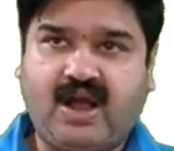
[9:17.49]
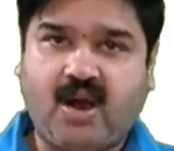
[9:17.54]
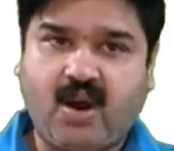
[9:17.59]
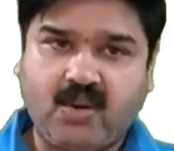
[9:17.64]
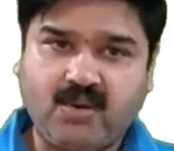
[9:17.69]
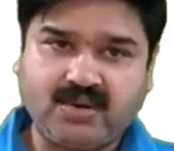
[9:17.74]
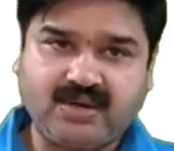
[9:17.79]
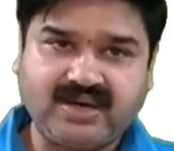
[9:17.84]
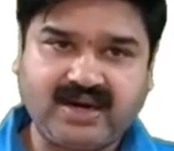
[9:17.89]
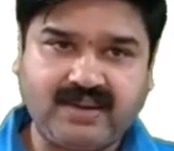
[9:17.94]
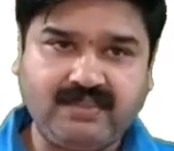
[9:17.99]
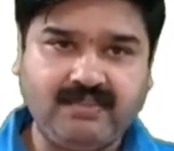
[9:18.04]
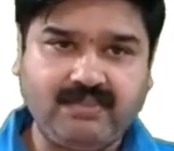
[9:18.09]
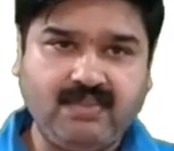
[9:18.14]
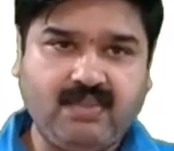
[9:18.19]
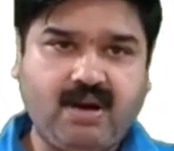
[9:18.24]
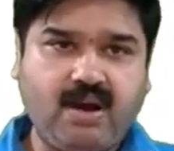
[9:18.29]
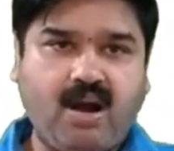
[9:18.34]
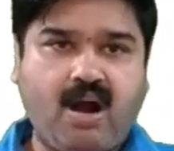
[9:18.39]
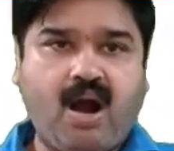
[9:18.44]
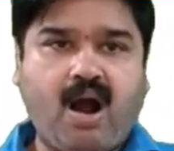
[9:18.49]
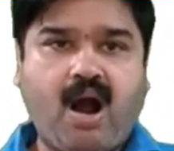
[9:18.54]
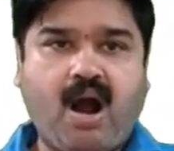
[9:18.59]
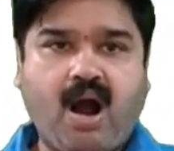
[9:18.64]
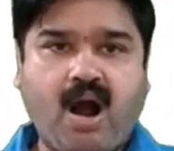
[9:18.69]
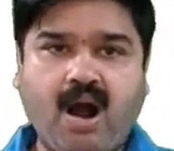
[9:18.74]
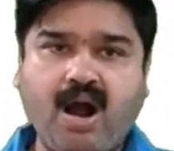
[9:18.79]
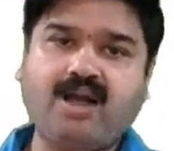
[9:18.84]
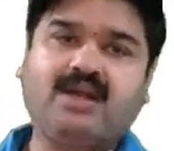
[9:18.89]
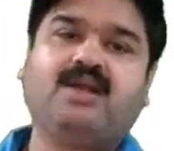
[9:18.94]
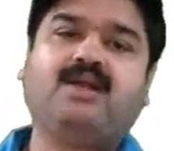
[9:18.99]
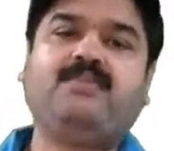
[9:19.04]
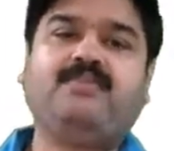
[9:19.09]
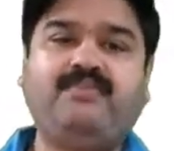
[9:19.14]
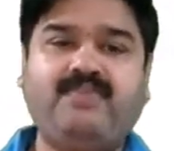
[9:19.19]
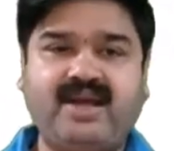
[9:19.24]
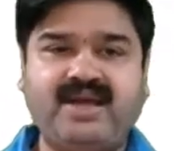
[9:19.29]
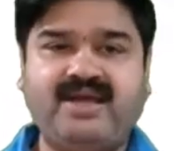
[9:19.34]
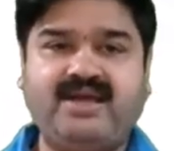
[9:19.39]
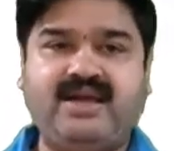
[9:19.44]
outcome, or
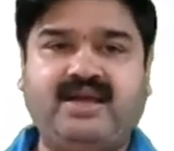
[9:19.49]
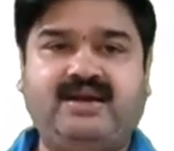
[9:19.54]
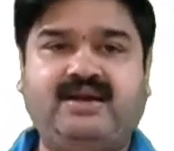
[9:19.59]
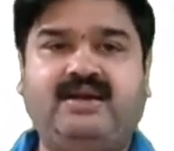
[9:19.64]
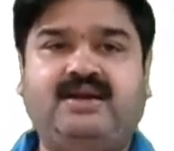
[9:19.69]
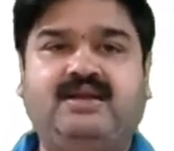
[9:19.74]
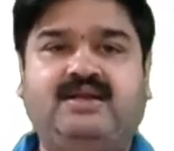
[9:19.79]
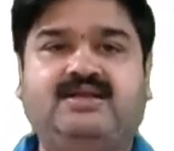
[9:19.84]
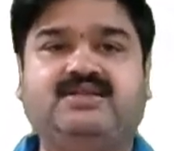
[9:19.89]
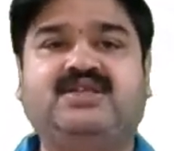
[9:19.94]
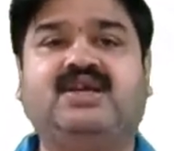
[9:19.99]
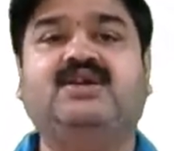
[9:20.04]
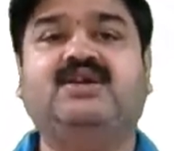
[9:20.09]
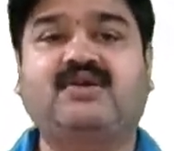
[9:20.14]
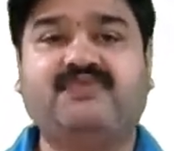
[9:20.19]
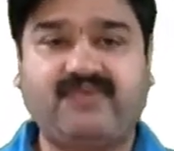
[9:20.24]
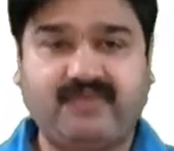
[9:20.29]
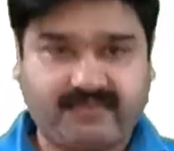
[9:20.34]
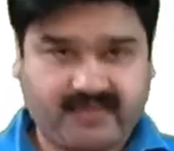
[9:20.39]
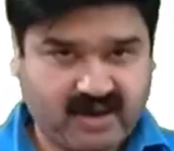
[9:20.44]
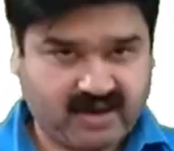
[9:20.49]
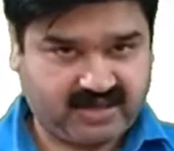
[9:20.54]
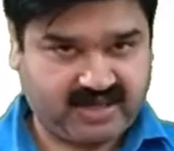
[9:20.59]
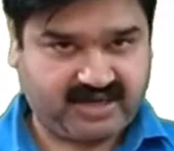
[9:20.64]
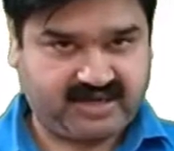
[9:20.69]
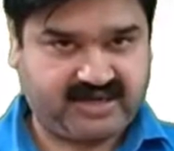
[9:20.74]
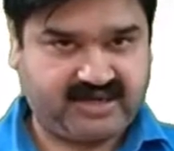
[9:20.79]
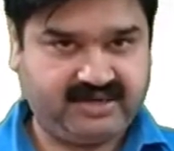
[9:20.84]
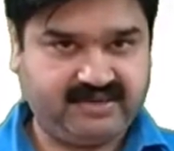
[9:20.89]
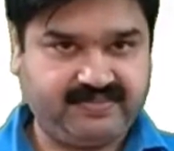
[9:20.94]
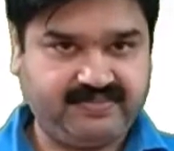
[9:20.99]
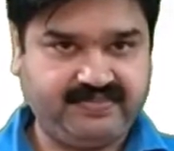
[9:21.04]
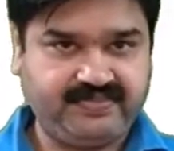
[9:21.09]
by a result of a project.